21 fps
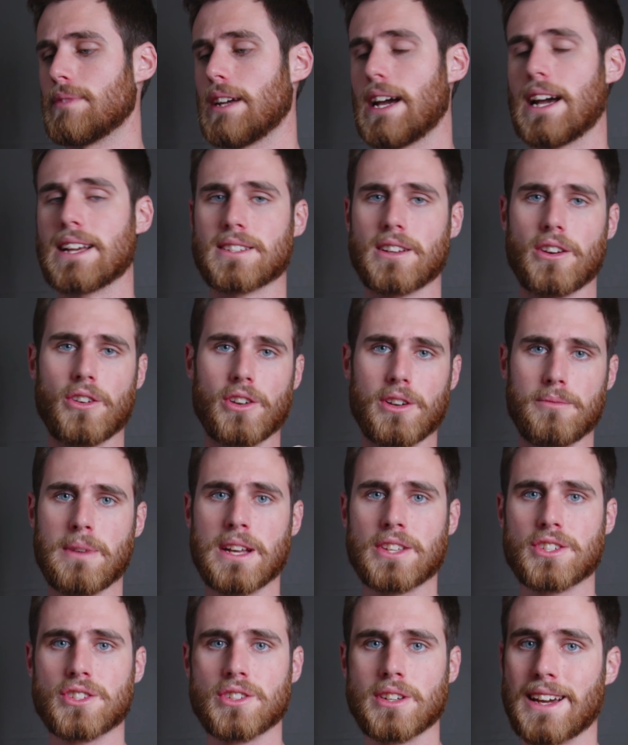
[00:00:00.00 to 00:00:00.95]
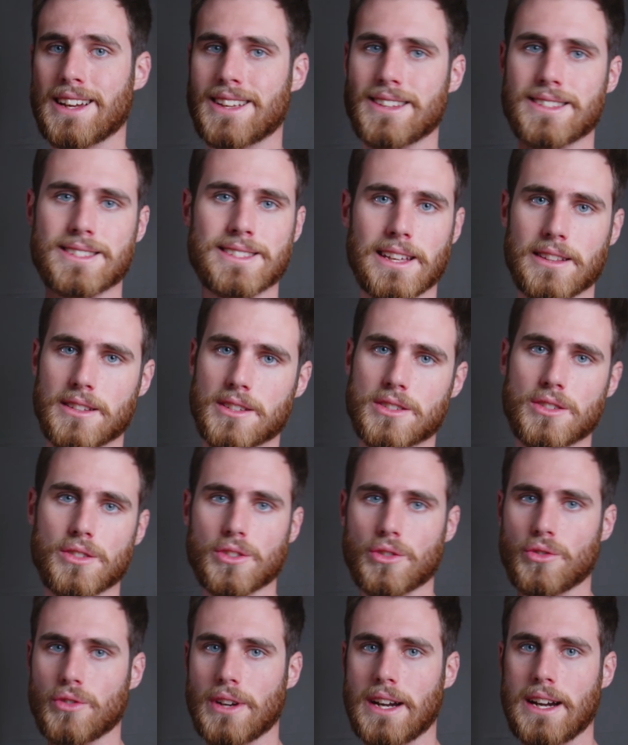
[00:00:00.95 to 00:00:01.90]
As I already mentioned, I can set this on
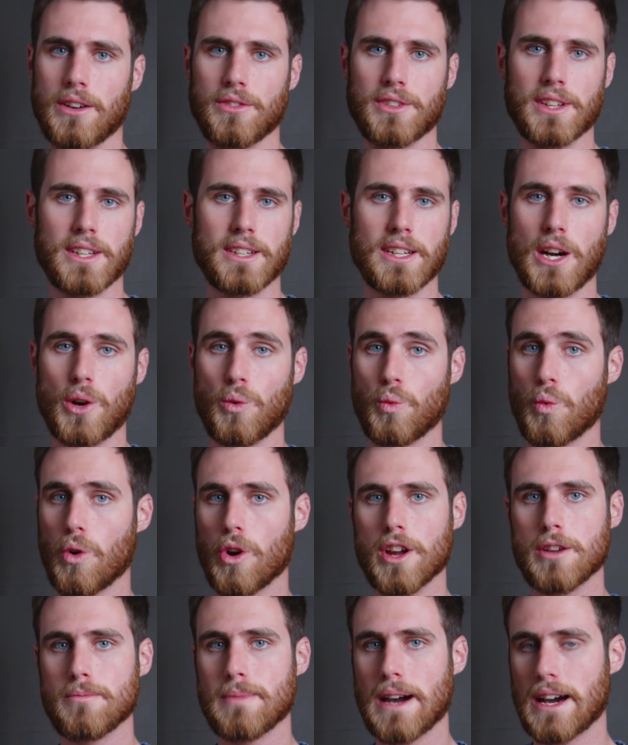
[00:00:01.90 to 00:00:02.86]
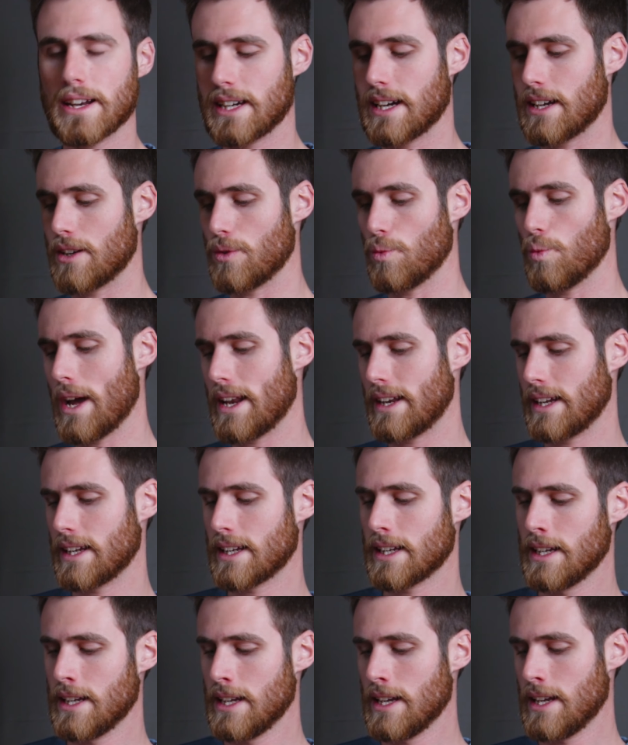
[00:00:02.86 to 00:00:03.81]
the ground and not worry about it at a
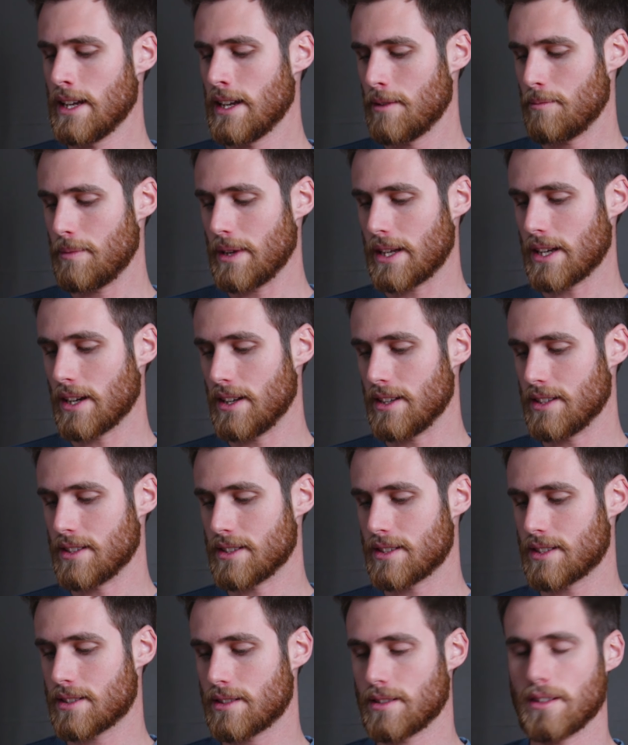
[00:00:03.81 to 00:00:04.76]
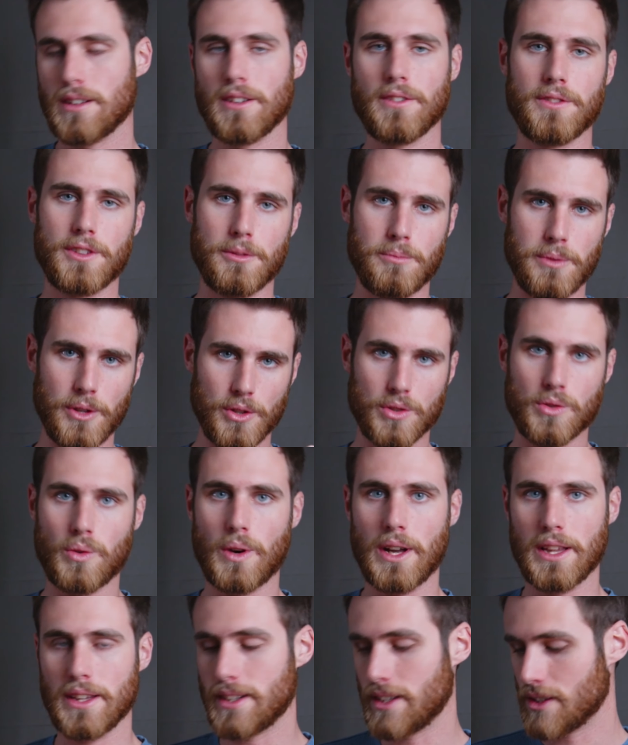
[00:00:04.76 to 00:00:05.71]
wedding because of the build
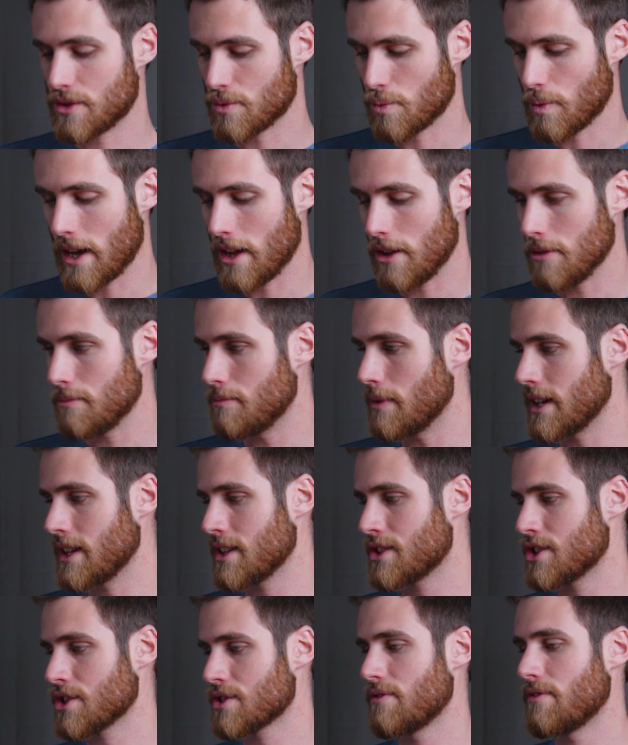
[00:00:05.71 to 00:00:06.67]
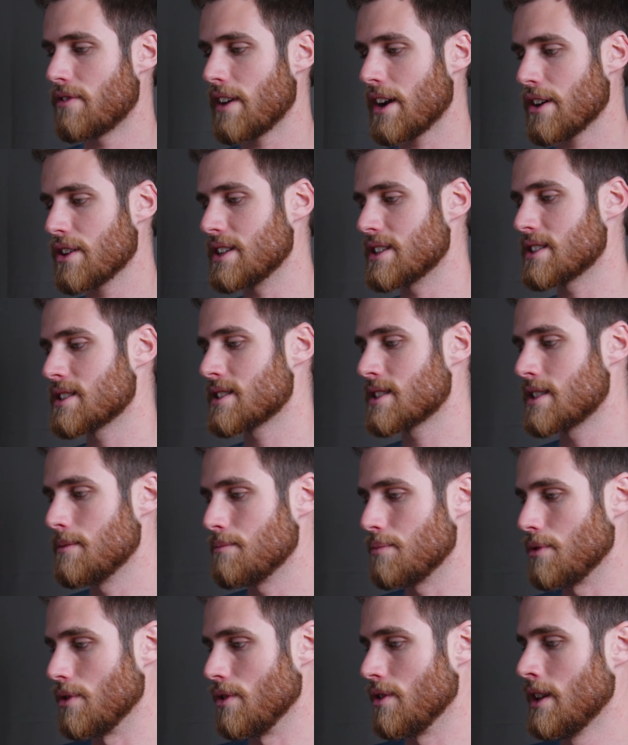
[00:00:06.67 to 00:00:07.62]
quality as well, but it's just very
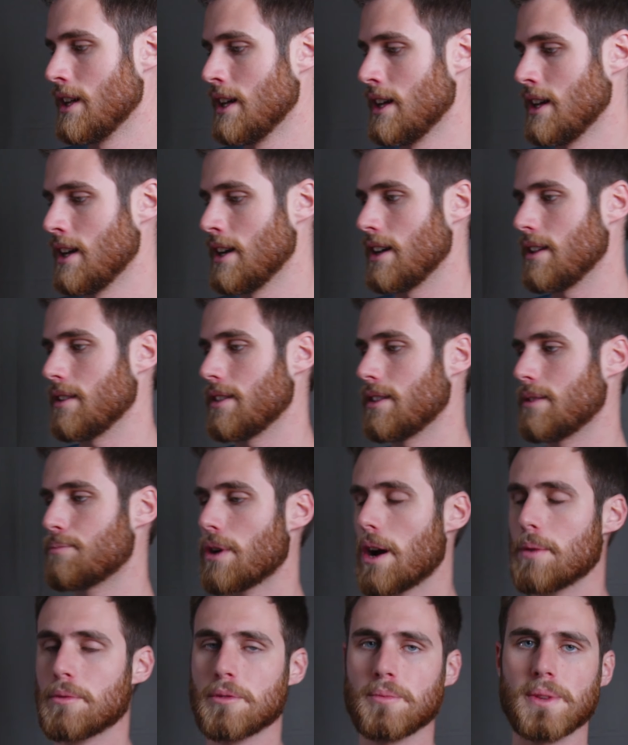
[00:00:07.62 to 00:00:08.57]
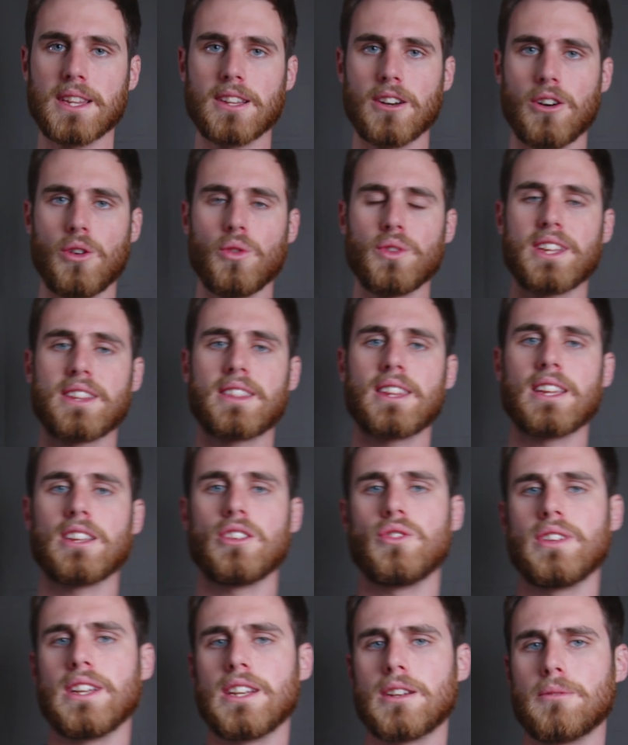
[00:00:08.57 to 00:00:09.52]
simple. Probably the only thing
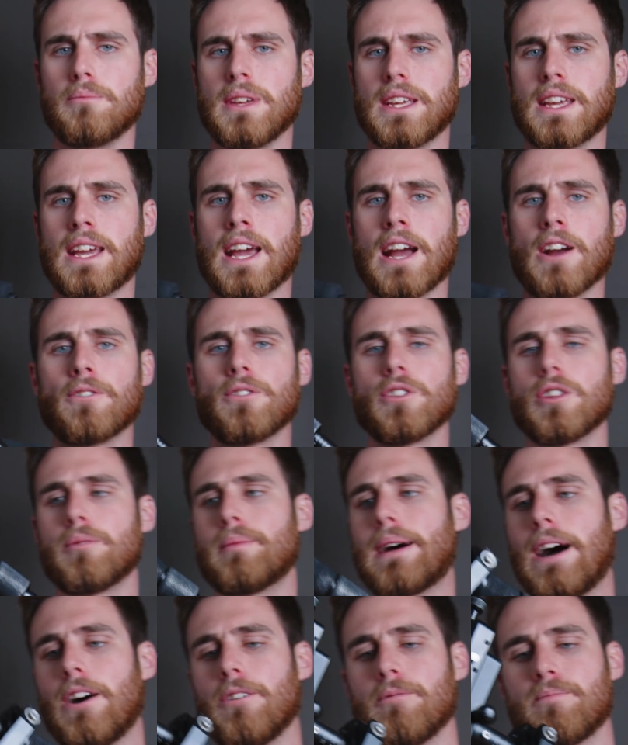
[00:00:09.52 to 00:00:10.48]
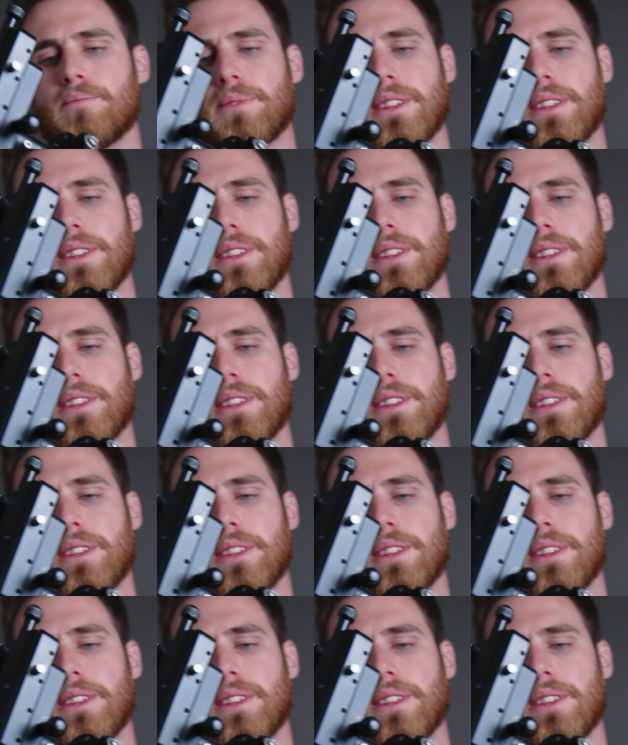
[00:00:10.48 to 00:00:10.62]
you need to be careful about